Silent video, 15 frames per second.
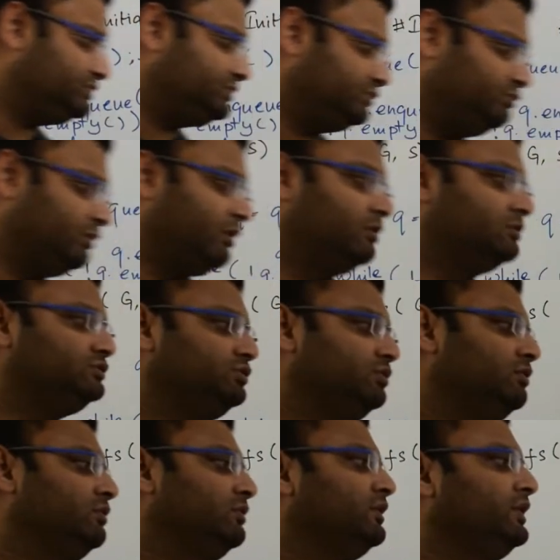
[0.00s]
you are also
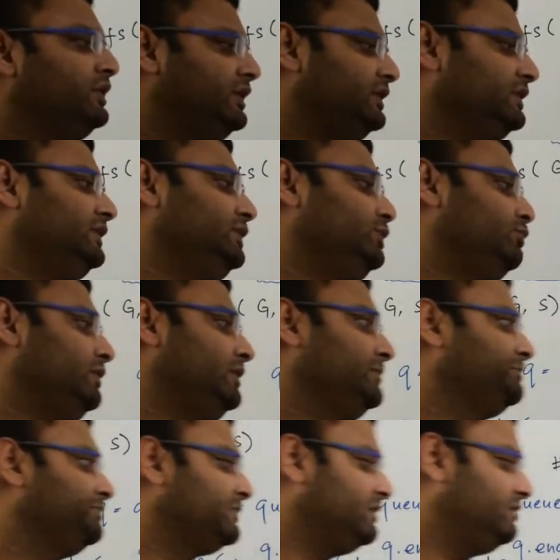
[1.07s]
dequeuing.
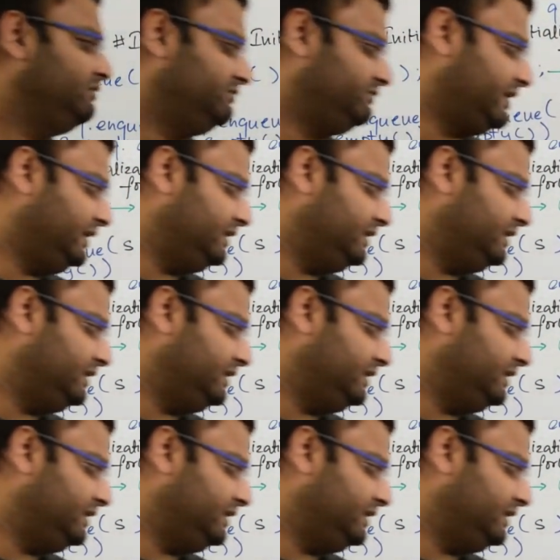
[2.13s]
Fine.